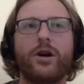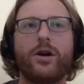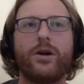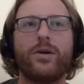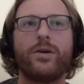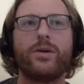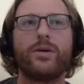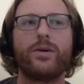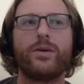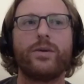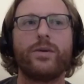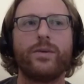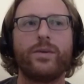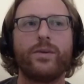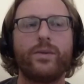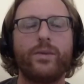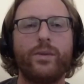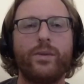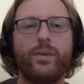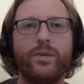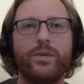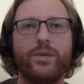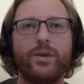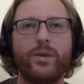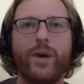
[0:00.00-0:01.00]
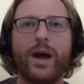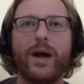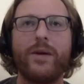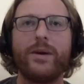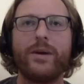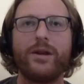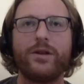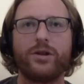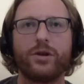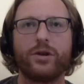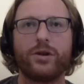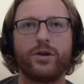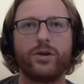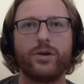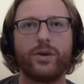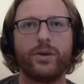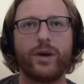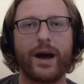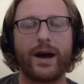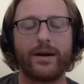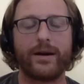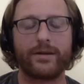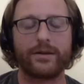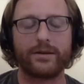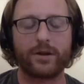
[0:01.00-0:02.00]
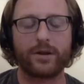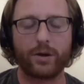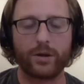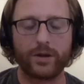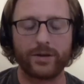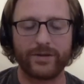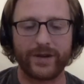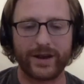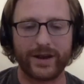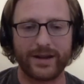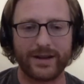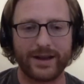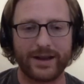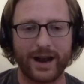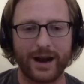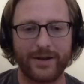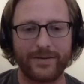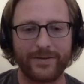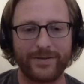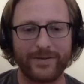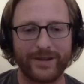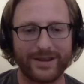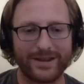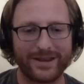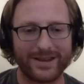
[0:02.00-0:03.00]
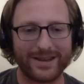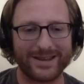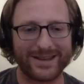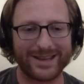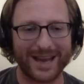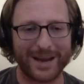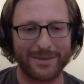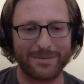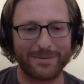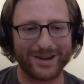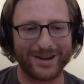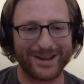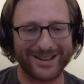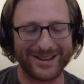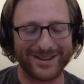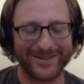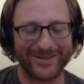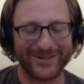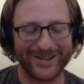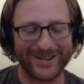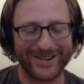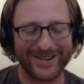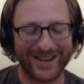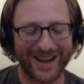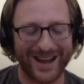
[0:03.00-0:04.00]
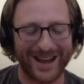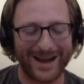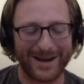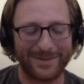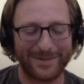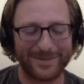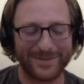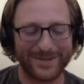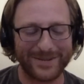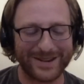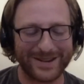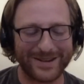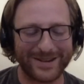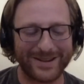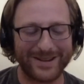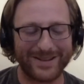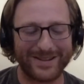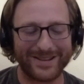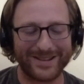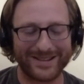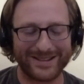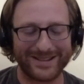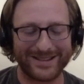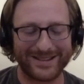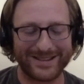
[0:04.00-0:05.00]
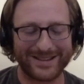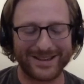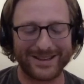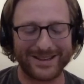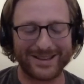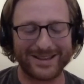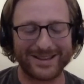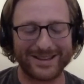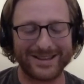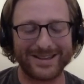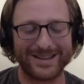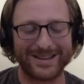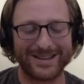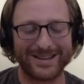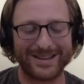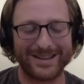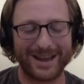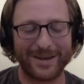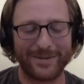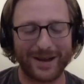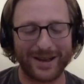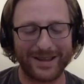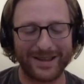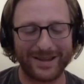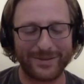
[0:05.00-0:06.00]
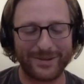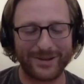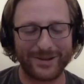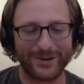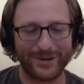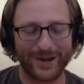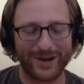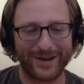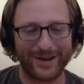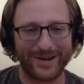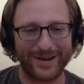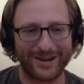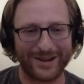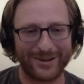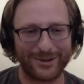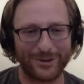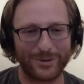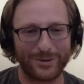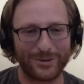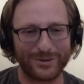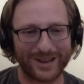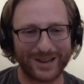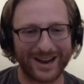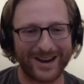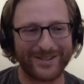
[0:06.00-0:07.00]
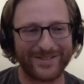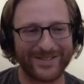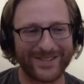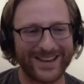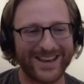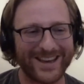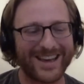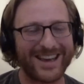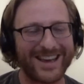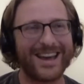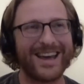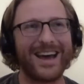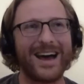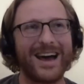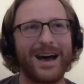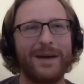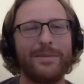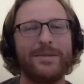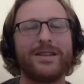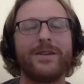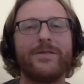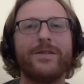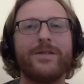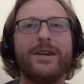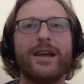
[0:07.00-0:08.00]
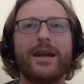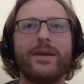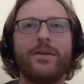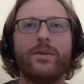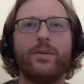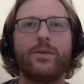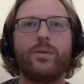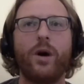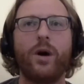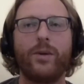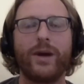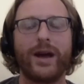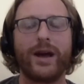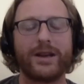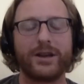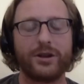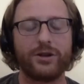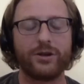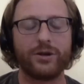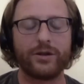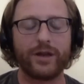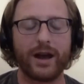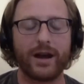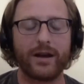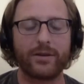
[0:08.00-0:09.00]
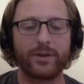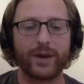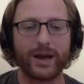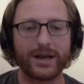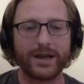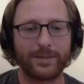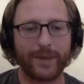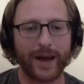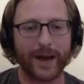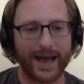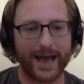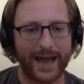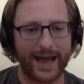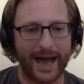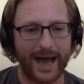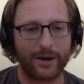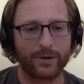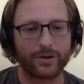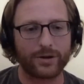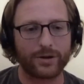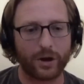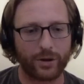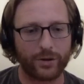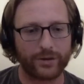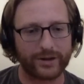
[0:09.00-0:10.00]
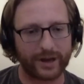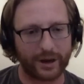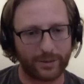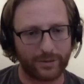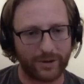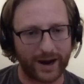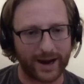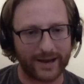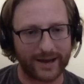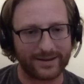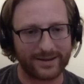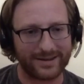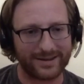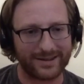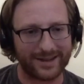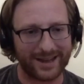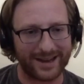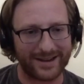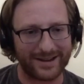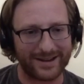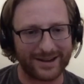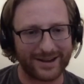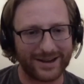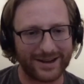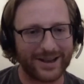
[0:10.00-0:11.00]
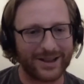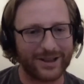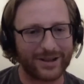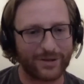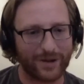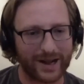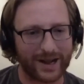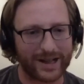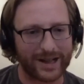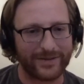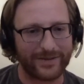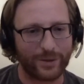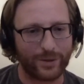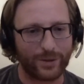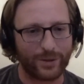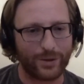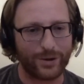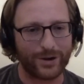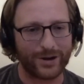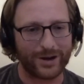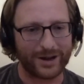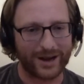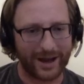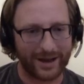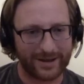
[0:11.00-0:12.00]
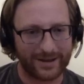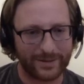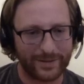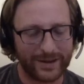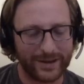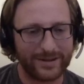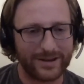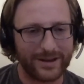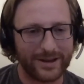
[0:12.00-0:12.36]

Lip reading: So the way we do our solar feed-in tariff is again, pretty different, just in the same way that we do our normal tariff is different. And what we actually do there is we actually pay out wholesale prices then directly for customers.